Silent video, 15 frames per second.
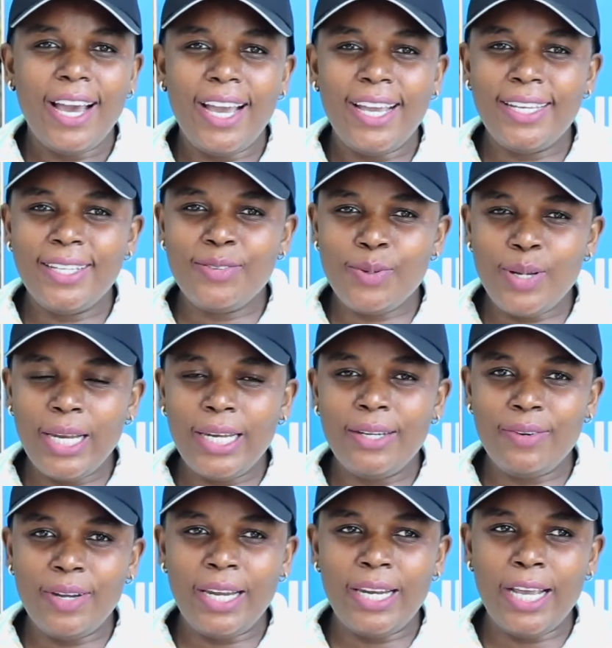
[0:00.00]
I
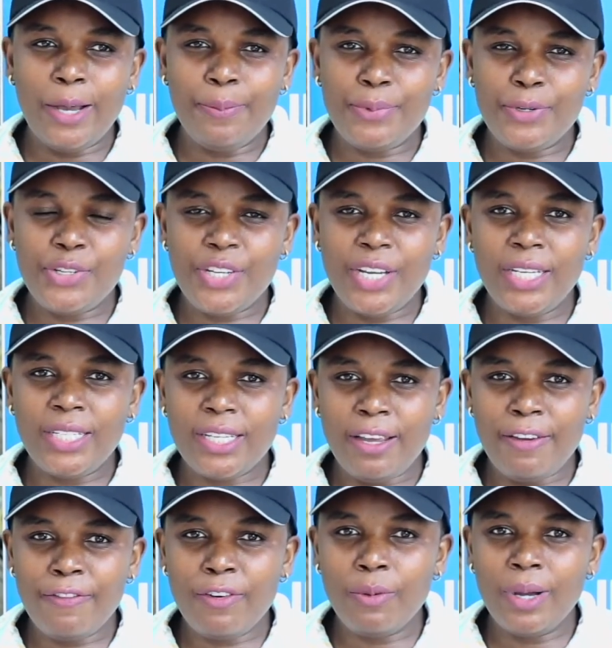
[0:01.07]
really, really appreciate
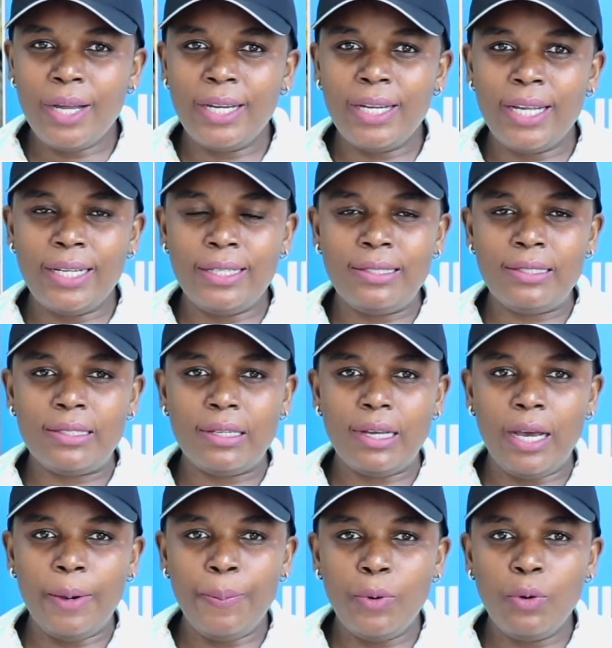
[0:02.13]
everyone at
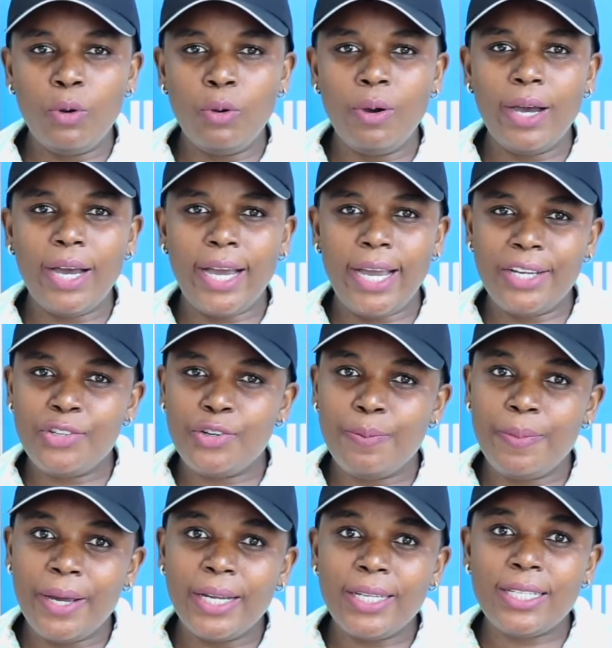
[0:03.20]
Apollo
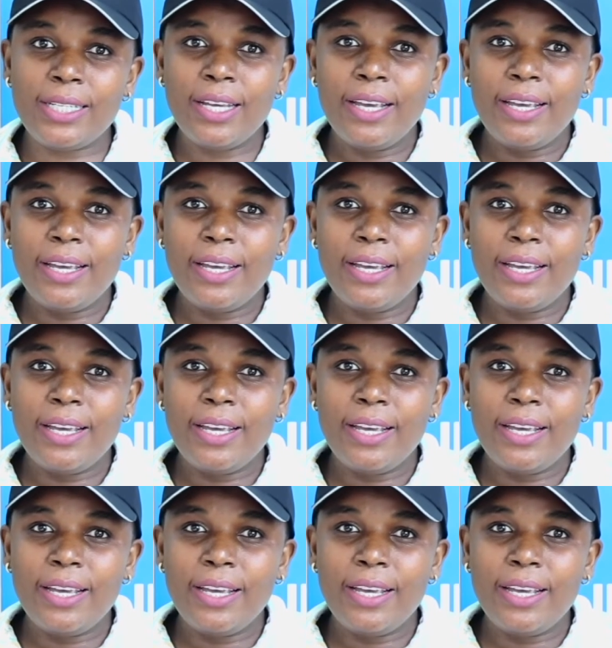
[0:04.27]
Hyderabad,